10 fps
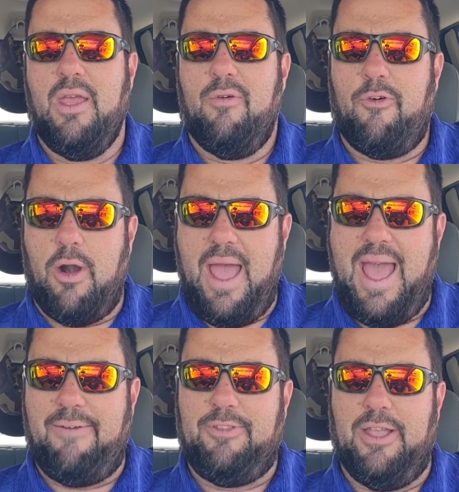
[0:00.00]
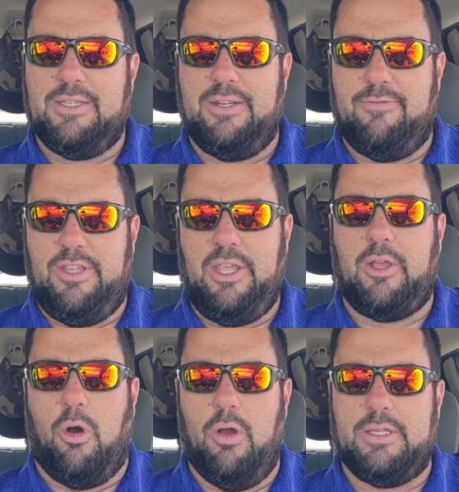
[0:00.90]
for a half dozen of
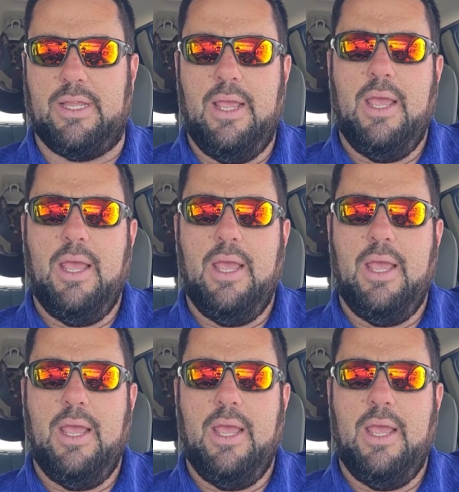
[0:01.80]
decoys,